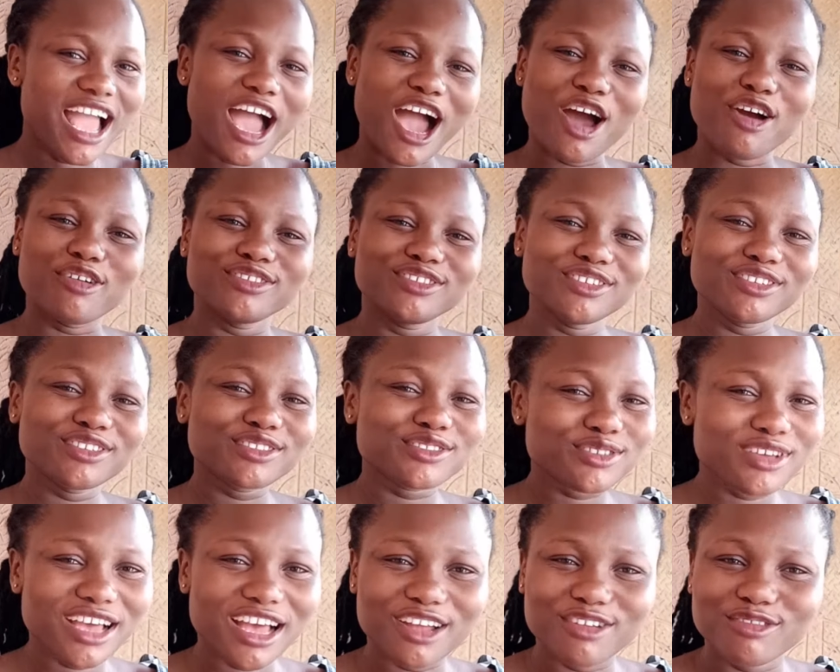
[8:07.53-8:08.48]
I will just
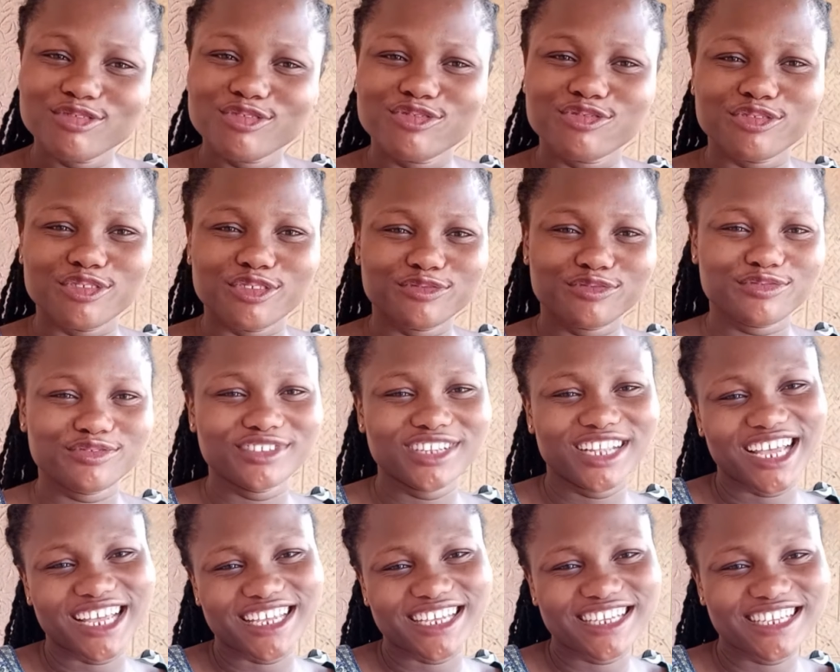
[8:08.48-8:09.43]
go and look for food
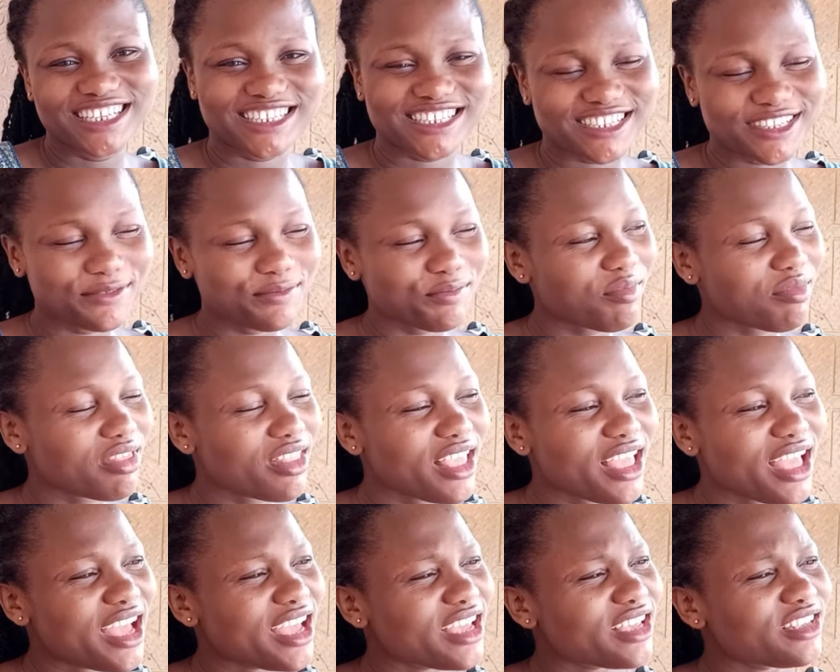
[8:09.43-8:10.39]
I eat.
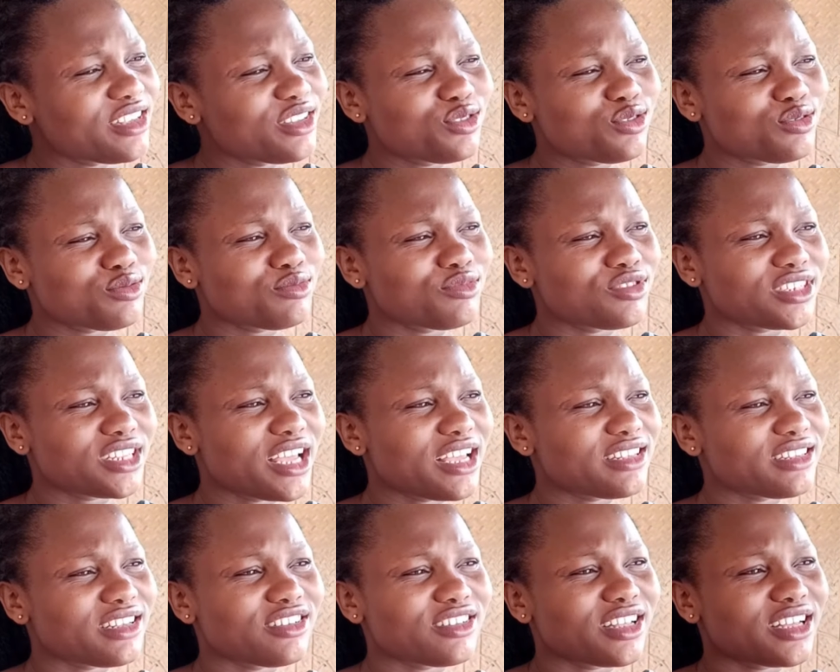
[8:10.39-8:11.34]
I eat too much. That
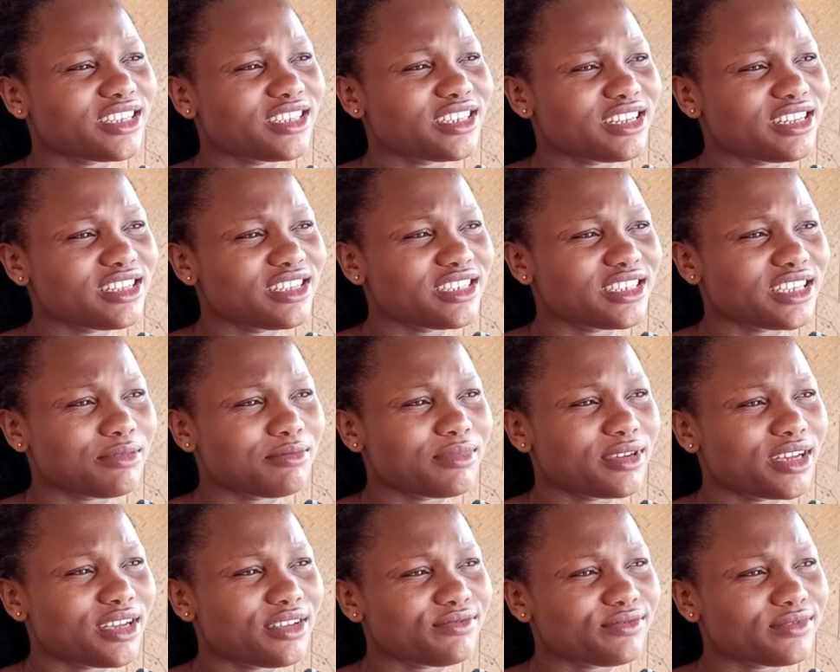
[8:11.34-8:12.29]
is another challenge I'm
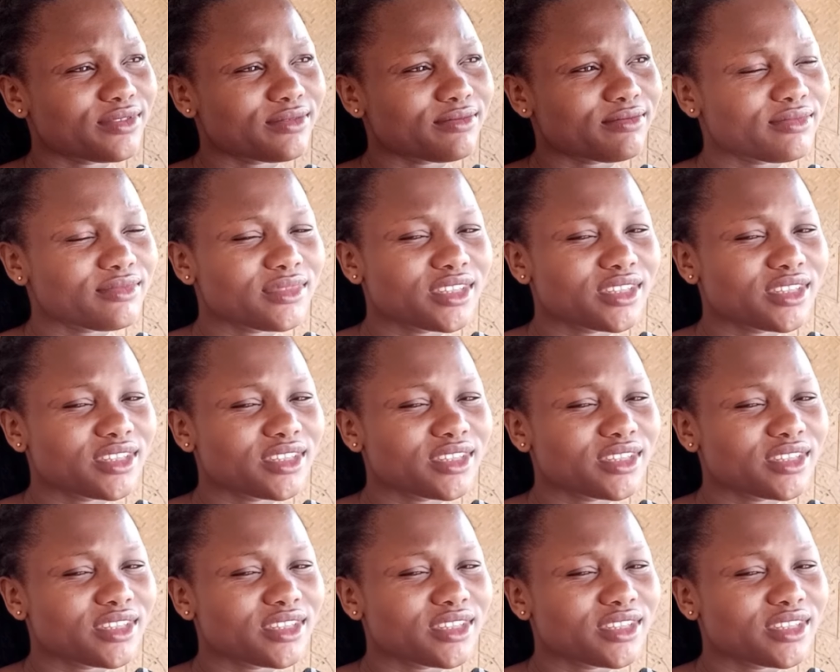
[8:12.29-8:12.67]
having.